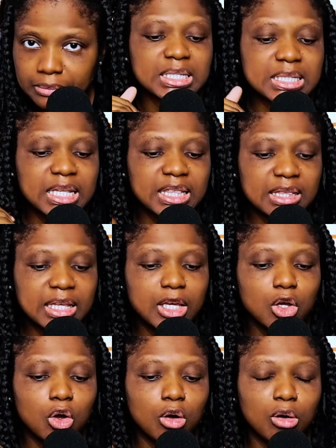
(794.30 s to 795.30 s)
It's a
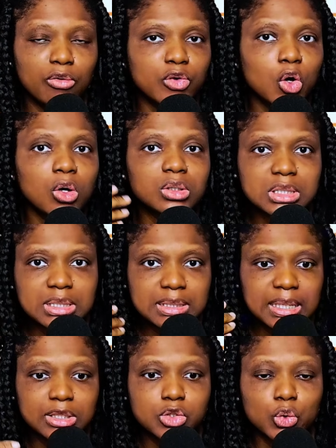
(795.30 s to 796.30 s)
thing of
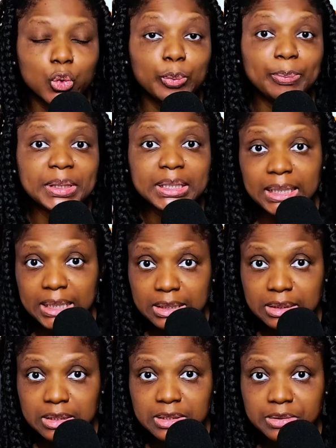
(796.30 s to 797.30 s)
constant
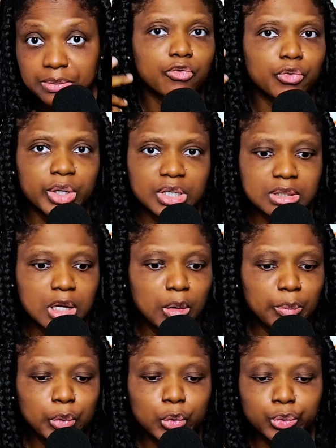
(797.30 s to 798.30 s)
obedience. For
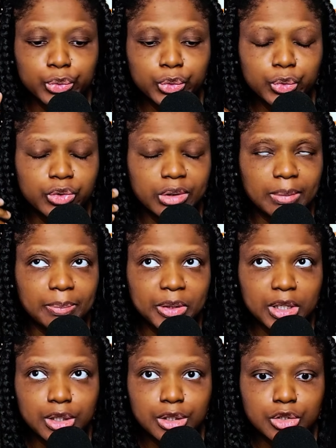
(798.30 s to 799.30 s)
example, Ruth
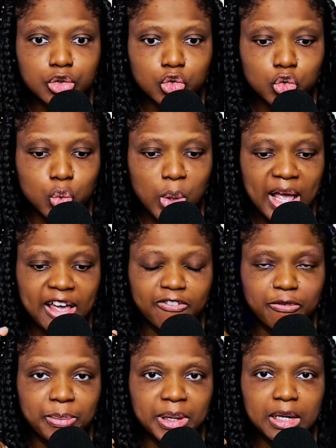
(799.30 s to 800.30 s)
appears to
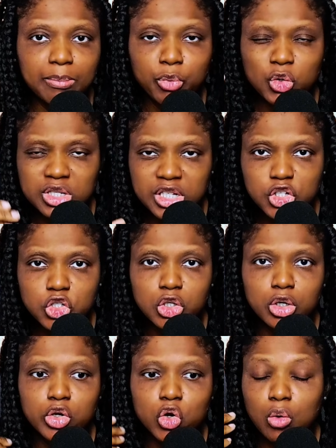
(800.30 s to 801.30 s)
have been
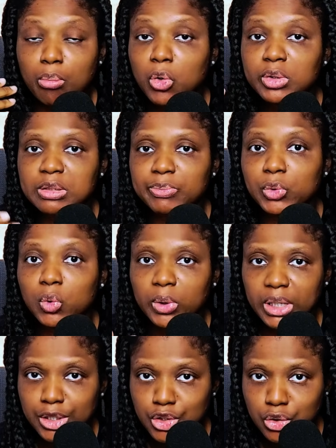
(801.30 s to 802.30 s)
positioned on multiple
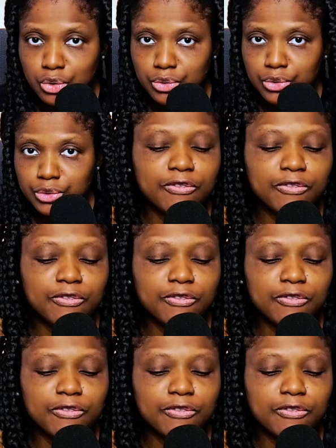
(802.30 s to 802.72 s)
occasions.